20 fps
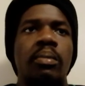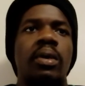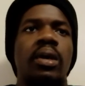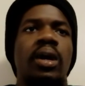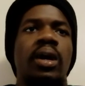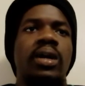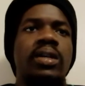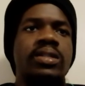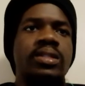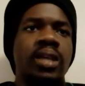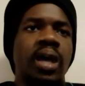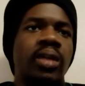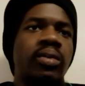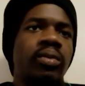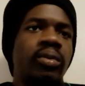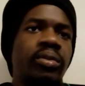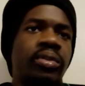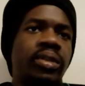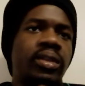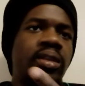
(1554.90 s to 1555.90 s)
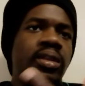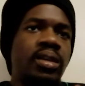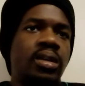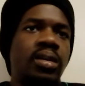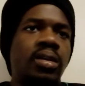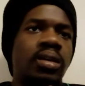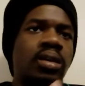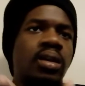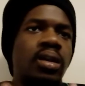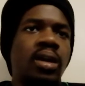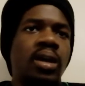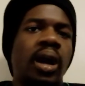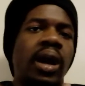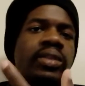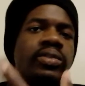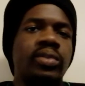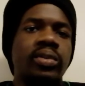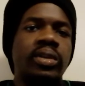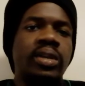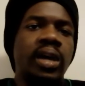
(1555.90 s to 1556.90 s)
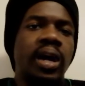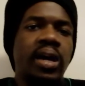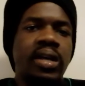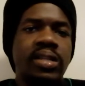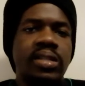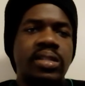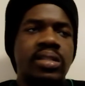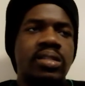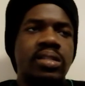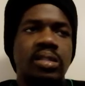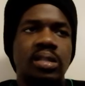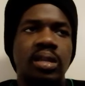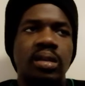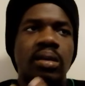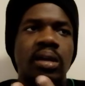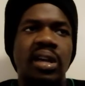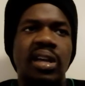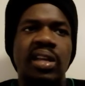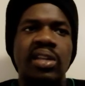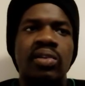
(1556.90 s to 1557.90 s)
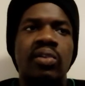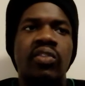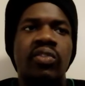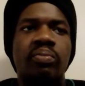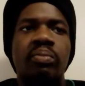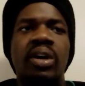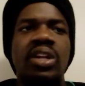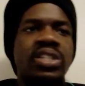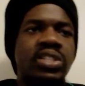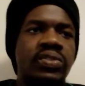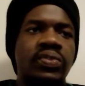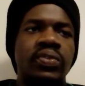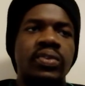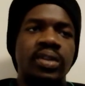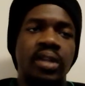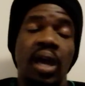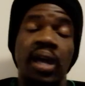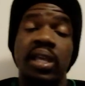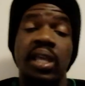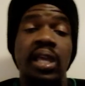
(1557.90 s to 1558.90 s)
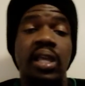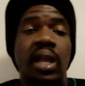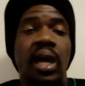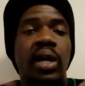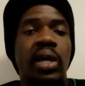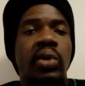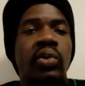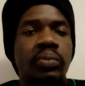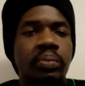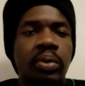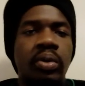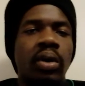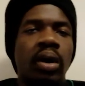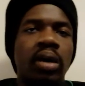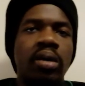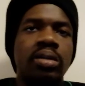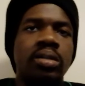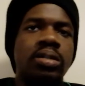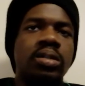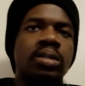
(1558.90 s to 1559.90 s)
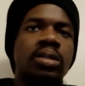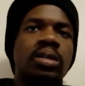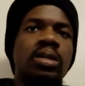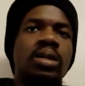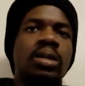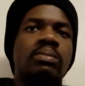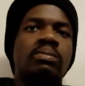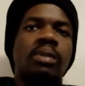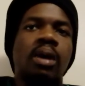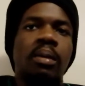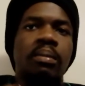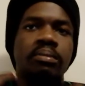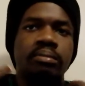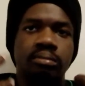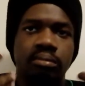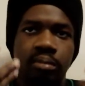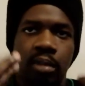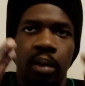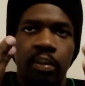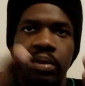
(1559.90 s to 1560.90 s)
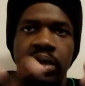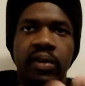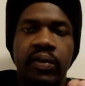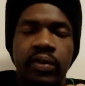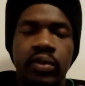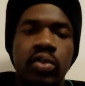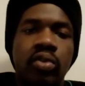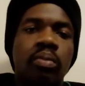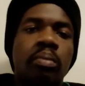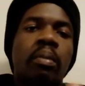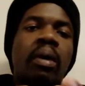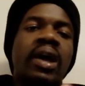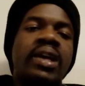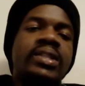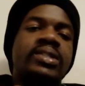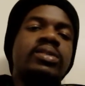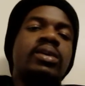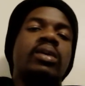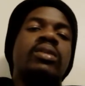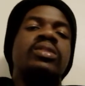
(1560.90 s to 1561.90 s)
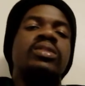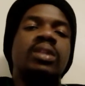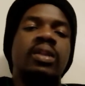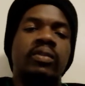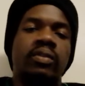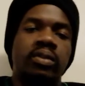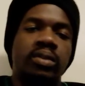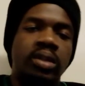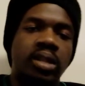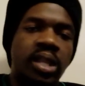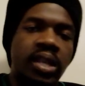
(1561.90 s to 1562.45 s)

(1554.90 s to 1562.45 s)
because I don't think Anthony has enough match fit. Now again, I could be wrong, but I'm giving you my starting level.